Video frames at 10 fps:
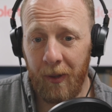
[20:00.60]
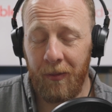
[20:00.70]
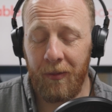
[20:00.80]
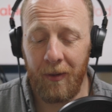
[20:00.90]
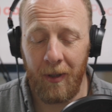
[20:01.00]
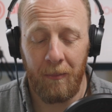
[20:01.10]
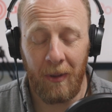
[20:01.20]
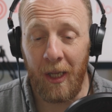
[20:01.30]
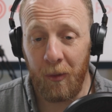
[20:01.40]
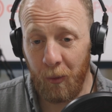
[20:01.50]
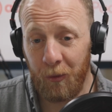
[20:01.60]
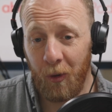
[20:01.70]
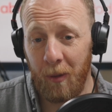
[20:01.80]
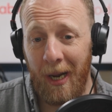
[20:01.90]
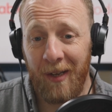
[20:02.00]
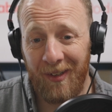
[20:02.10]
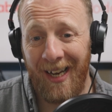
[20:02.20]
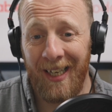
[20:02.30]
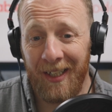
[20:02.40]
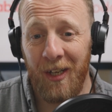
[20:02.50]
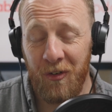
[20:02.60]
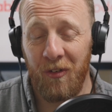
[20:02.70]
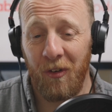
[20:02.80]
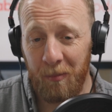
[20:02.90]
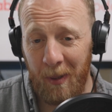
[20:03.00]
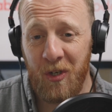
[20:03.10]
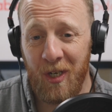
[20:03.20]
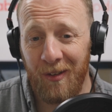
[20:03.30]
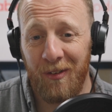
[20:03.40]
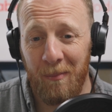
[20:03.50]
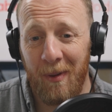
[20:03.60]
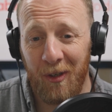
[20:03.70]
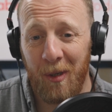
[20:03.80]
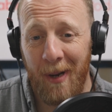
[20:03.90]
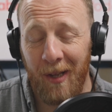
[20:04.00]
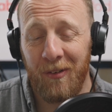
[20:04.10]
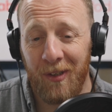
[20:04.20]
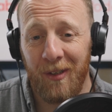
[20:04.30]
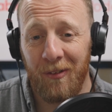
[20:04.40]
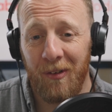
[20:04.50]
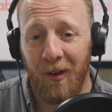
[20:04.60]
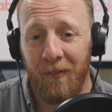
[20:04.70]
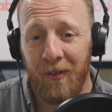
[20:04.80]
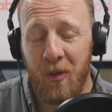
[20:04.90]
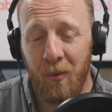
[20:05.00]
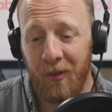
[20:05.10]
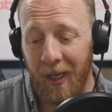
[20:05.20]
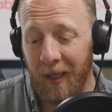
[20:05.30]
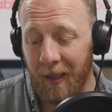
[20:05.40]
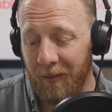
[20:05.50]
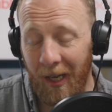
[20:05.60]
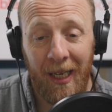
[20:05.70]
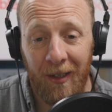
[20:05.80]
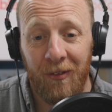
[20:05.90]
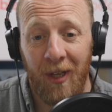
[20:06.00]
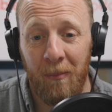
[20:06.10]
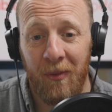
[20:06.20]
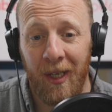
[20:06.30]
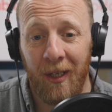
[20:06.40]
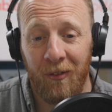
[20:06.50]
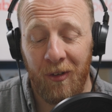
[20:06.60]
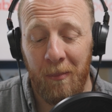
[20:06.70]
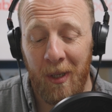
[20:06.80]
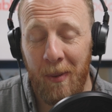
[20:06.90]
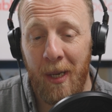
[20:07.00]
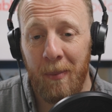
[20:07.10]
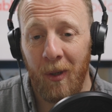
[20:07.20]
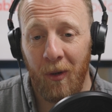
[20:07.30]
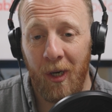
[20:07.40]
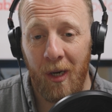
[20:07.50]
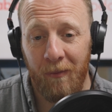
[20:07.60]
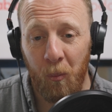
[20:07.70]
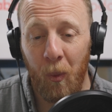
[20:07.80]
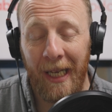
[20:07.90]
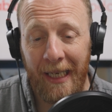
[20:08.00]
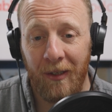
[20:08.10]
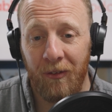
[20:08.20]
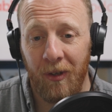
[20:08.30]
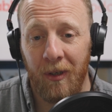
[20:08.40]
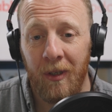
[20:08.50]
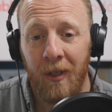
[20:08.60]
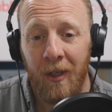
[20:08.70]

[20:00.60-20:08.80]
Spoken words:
with a lady. We were talking about exactly this. She's a specialist in mental capacity and stuff, and she was saying exactly the same thing, that so many people are kind of unwilling to